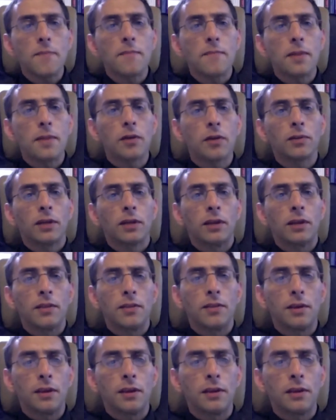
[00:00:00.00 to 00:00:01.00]
merely
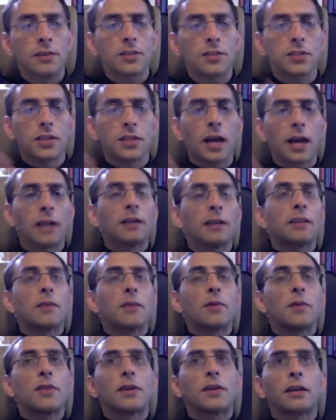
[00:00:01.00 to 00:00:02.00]
the society
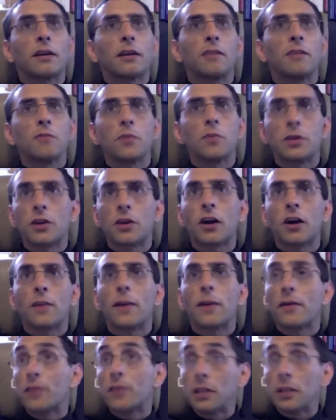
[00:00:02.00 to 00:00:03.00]
that we think of when we talk
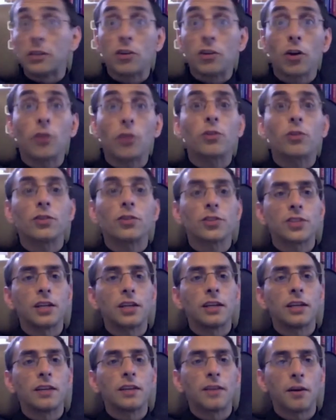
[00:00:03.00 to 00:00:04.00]
about the eternal
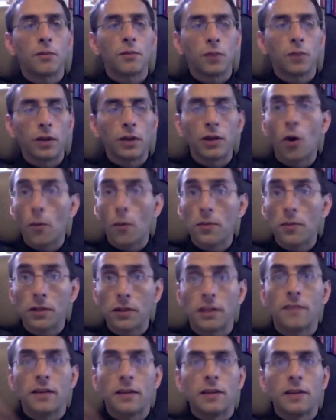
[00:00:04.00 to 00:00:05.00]
city that we hope to
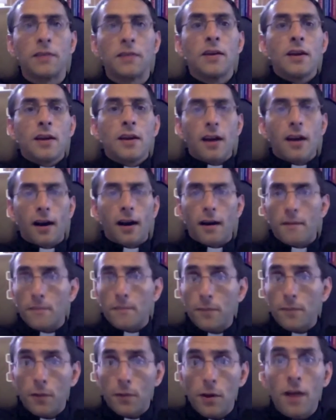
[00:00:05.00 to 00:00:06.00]
live in
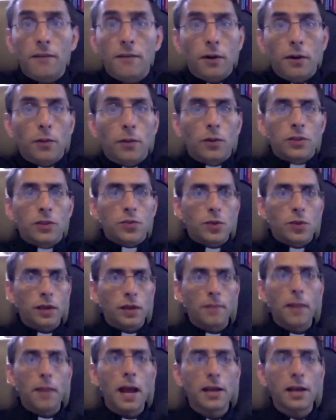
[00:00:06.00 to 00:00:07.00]
forever once
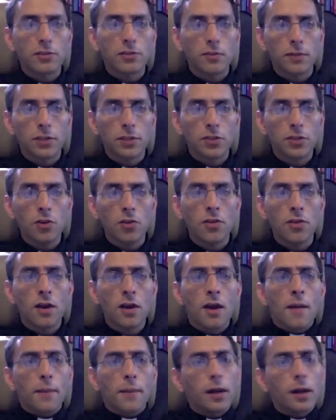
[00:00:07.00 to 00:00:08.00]
we pass from this earth,
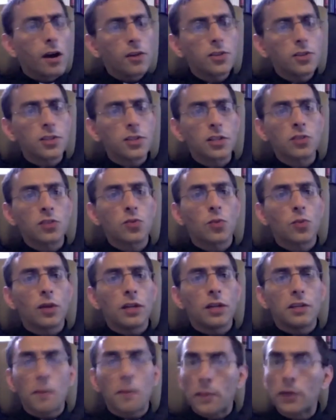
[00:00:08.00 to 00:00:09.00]
but he also says we
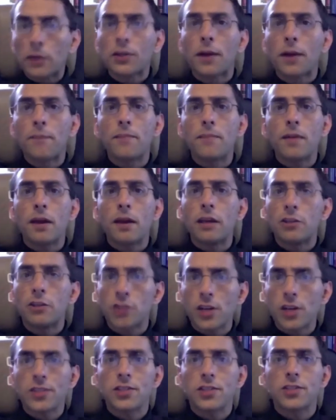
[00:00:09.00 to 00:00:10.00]
need to build up a
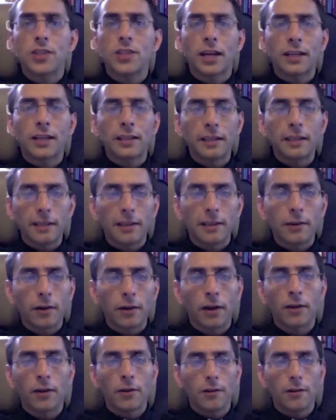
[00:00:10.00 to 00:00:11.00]
just society here
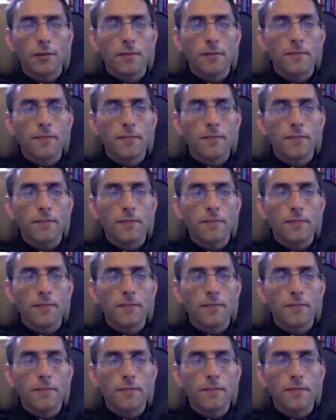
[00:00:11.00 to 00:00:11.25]
on earth.